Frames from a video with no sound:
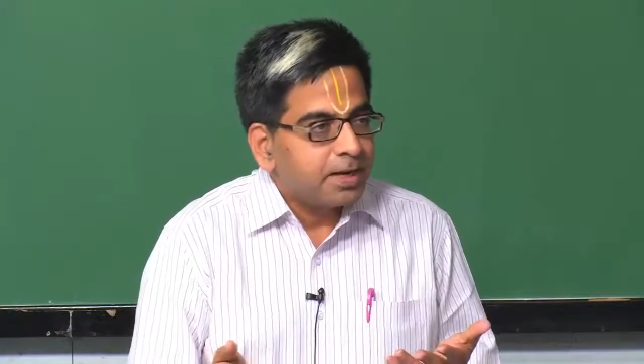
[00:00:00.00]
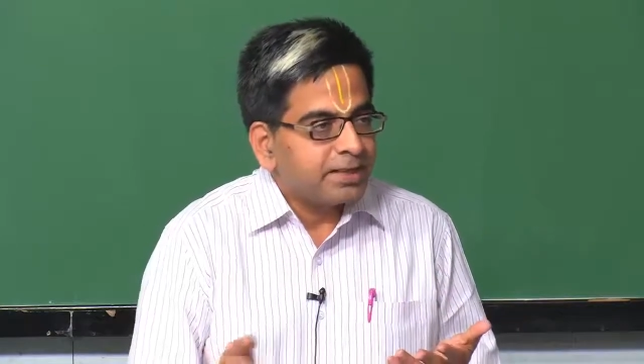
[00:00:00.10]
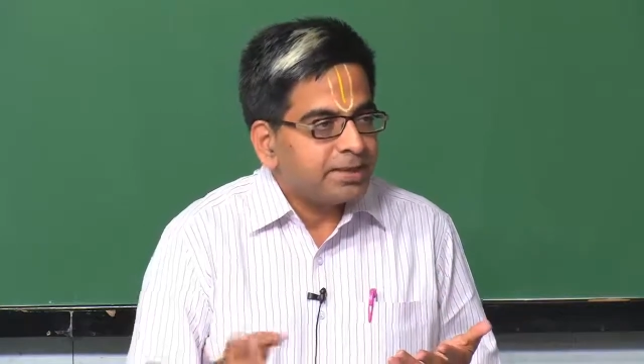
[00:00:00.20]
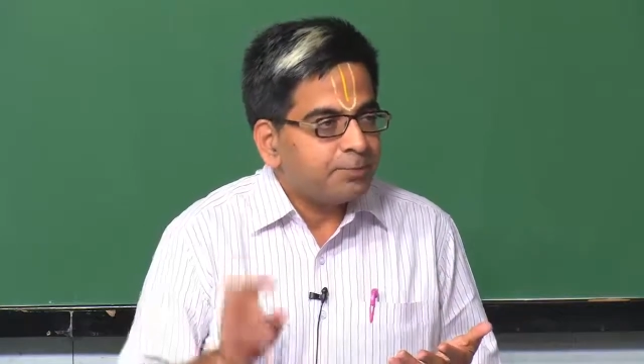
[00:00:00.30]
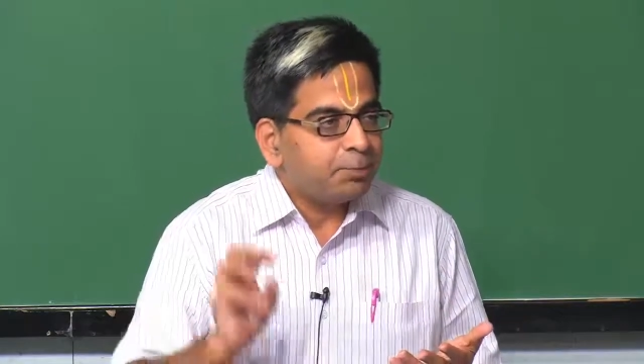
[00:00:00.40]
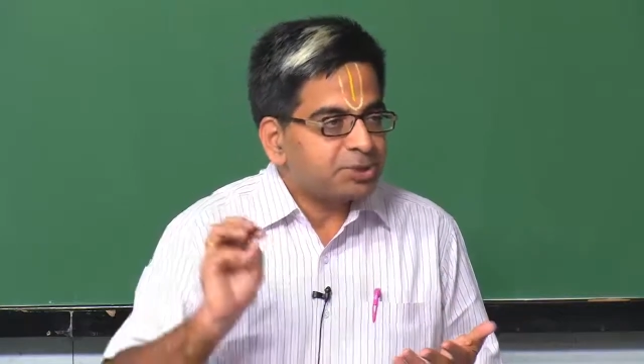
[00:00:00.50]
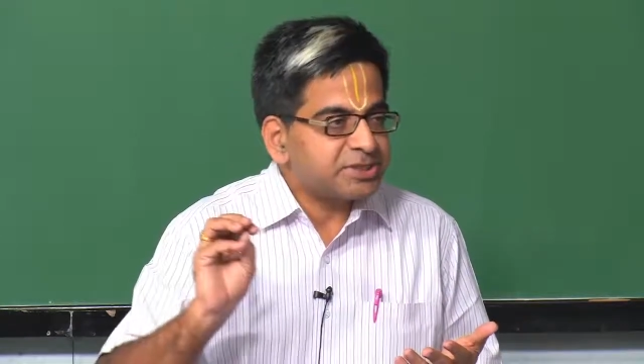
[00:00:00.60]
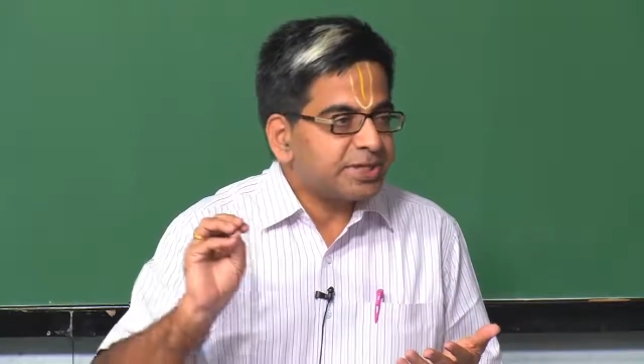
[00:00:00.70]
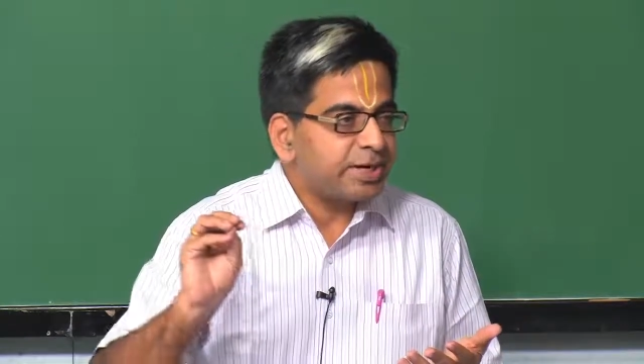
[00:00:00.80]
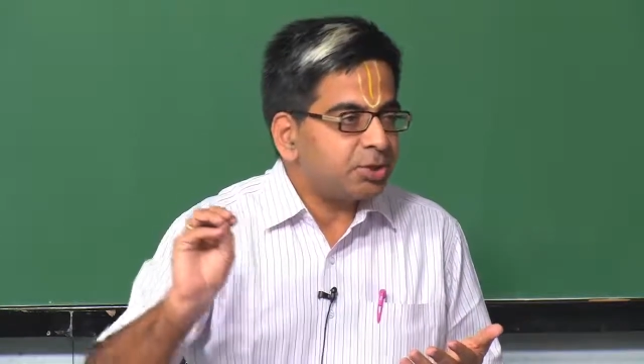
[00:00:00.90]
and then
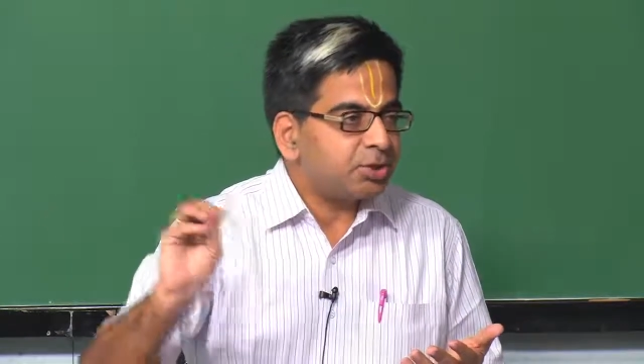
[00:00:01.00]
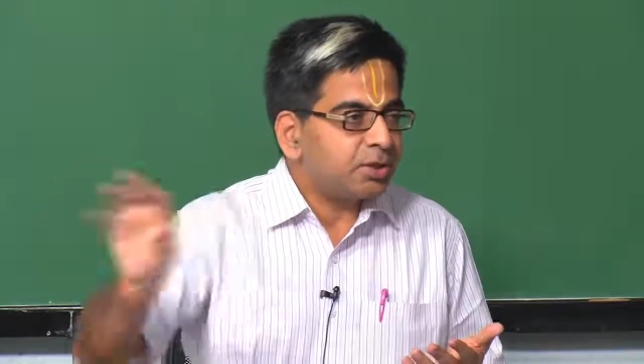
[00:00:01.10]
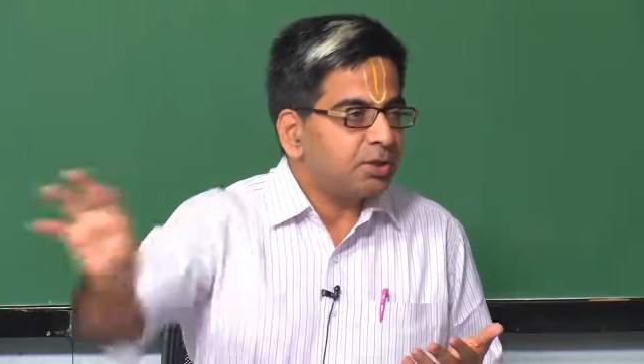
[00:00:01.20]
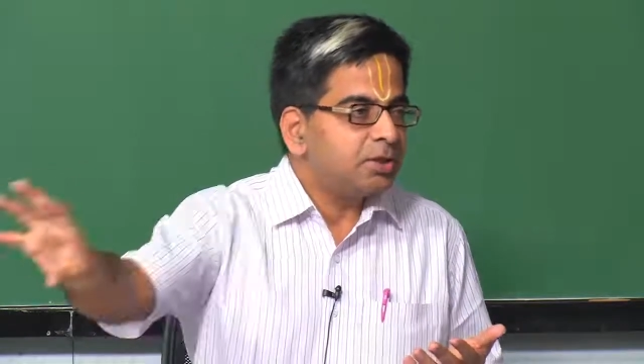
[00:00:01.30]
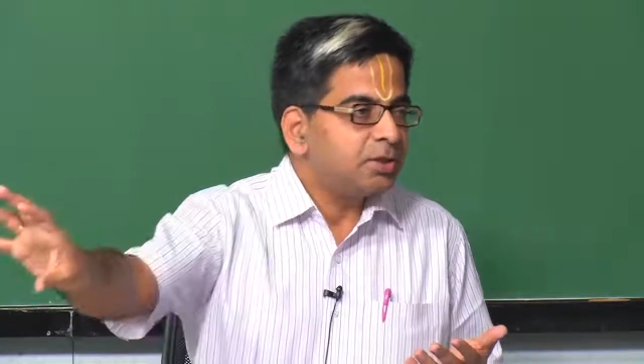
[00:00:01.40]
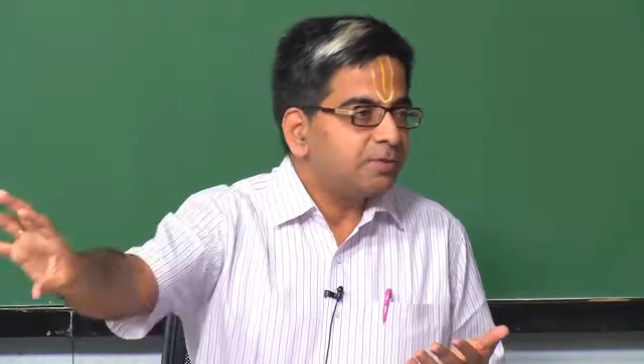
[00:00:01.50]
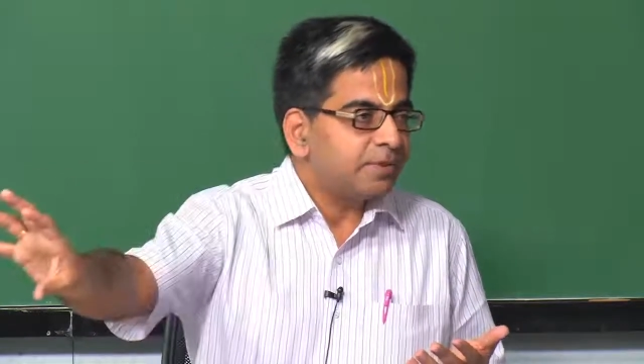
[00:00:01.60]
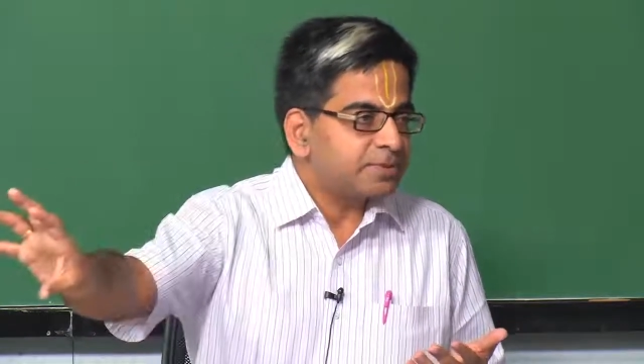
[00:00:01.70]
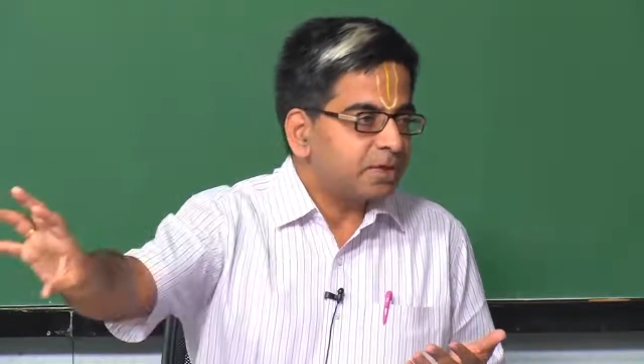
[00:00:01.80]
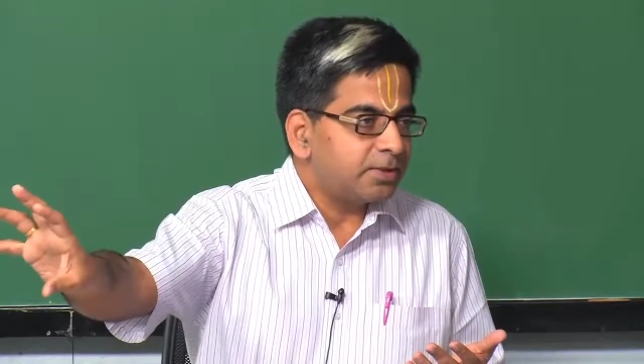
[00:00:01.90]
pushes it into the
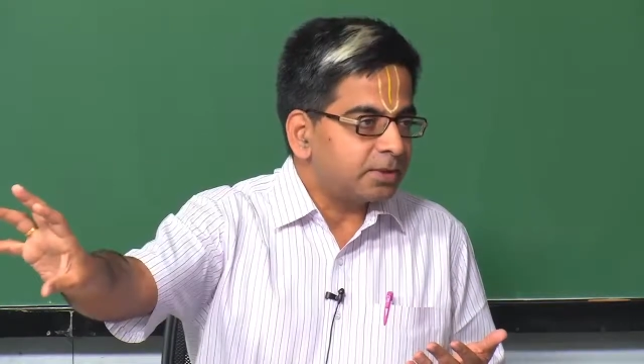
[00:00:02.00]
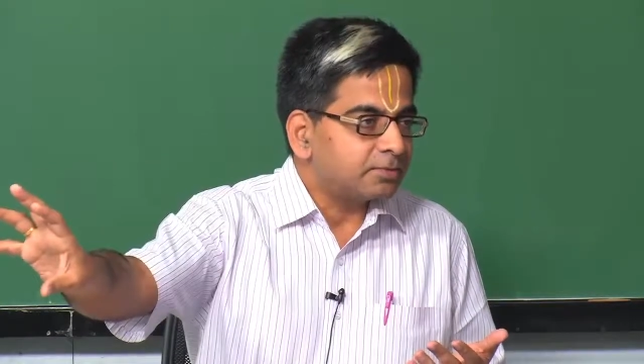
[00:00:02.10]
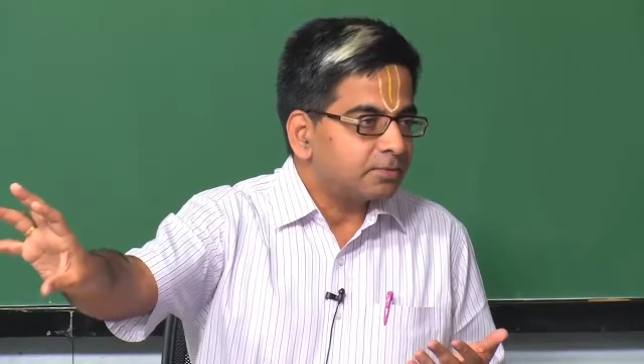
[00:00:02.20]
web server.